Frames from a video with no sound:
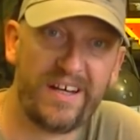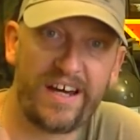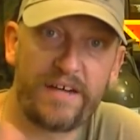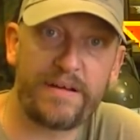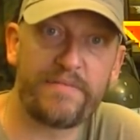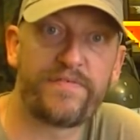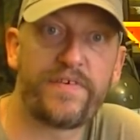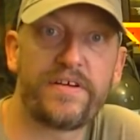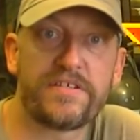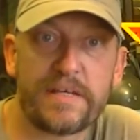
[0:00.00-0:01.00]
around
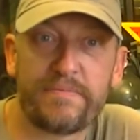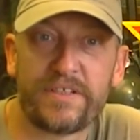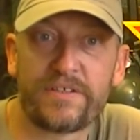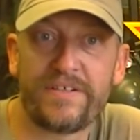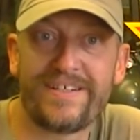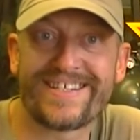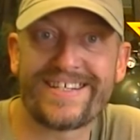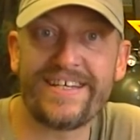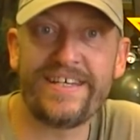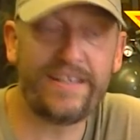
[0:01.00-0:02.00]
37 degrees
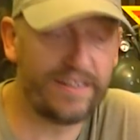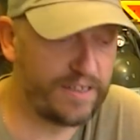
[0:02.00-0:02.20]
C.